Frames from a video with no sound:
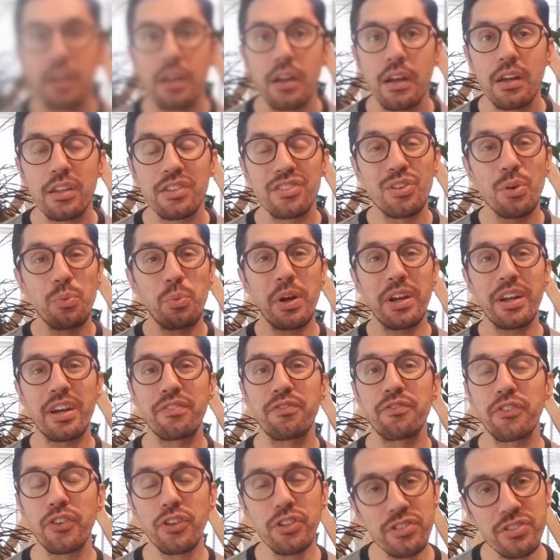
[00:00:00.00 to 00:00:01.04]
So when I
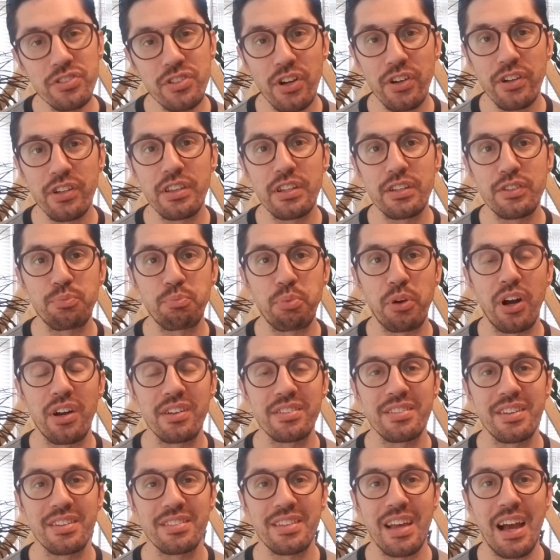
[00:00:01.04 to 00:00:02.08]
first started this
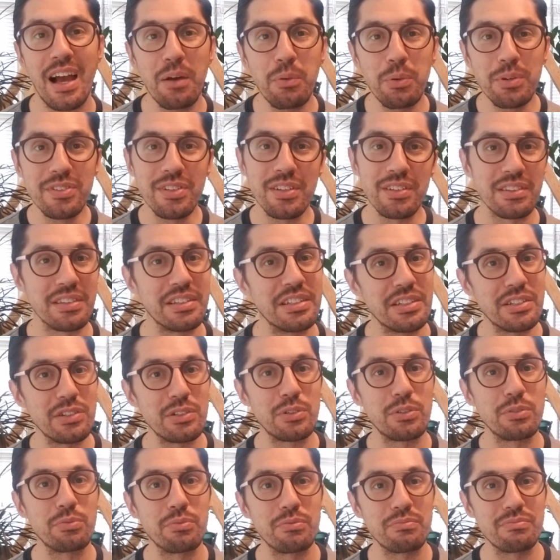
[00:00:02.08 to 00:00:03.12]
process, I was a
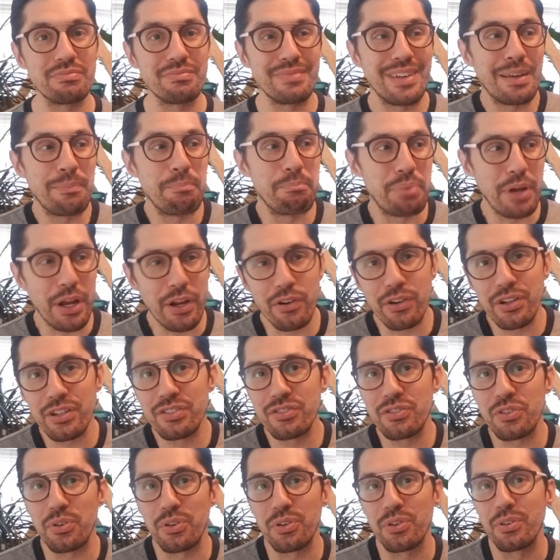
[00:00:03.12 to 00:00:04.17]
little
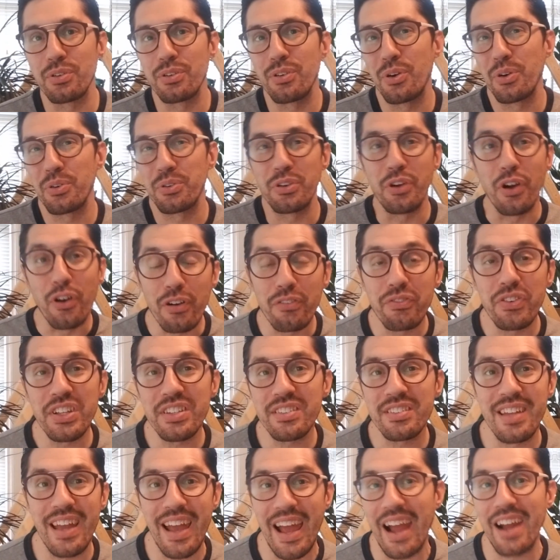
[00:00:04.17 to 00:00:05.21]
embarrassed or
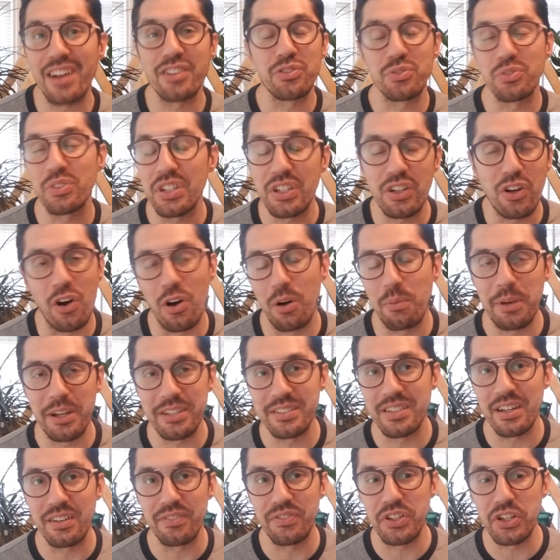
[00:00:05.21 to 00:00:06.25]
nervous to actually call
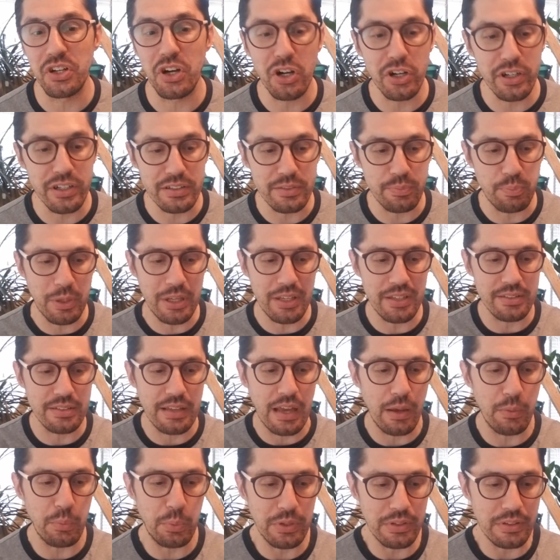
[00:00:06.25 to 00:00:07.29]
myself an artist because
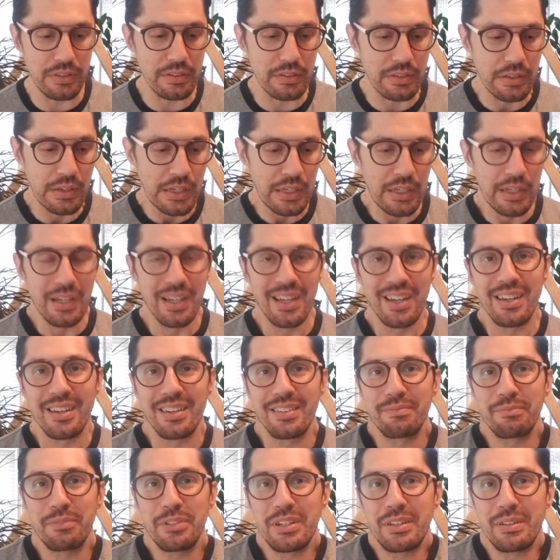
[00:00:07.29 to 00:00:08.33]
I was
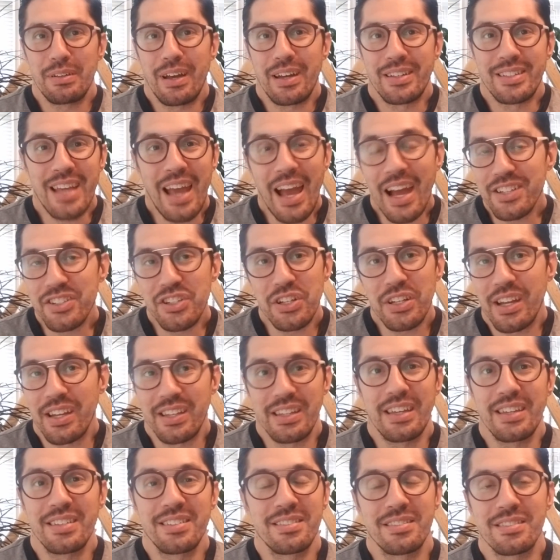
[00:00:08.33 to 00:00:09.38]
attaching, I
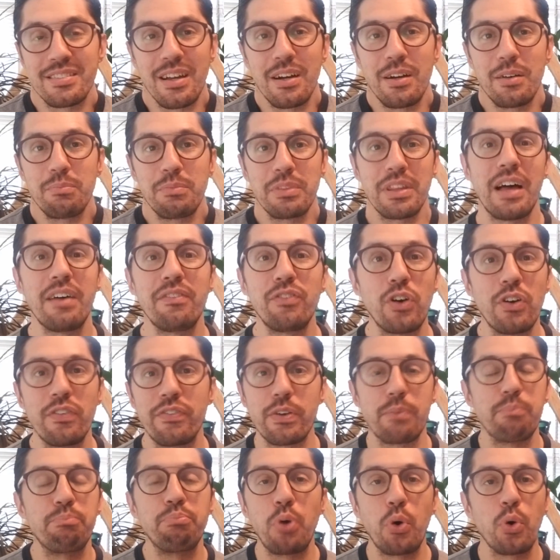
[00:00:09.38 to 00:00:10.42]
guess, some level of
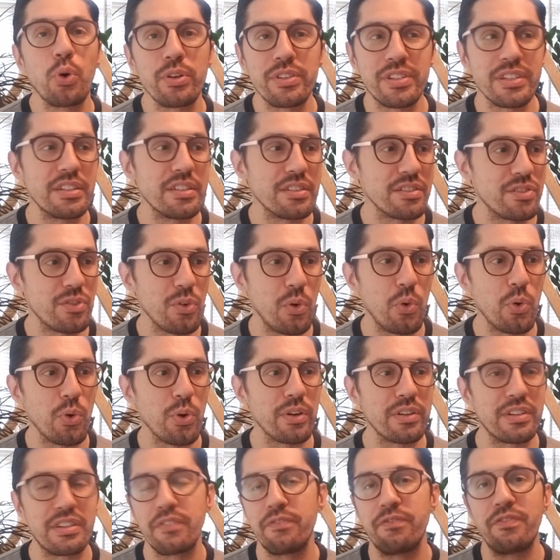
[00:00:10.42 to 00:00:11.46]
importance or
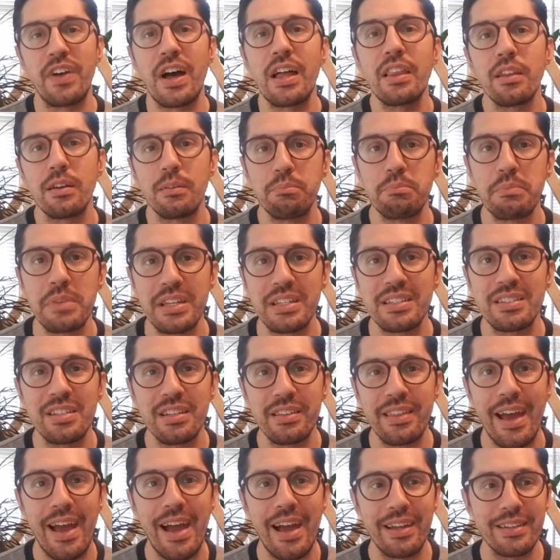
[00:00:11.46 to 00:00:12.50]
development to
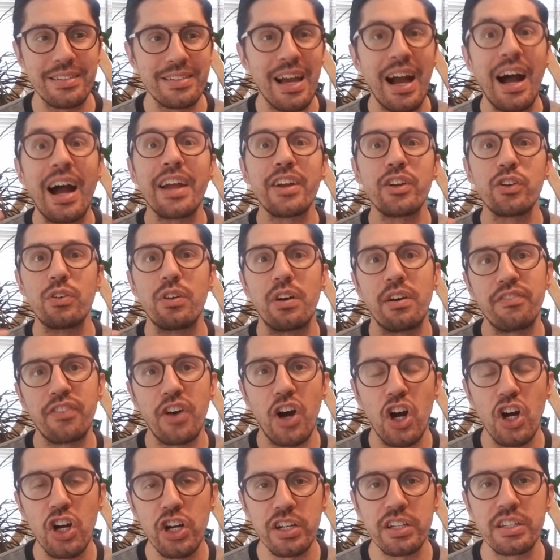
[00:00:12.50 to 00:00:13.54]
that title of
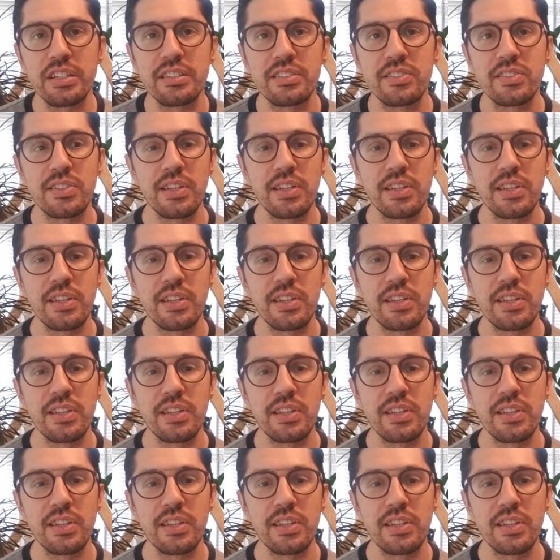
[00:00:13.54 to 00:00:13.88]
artist.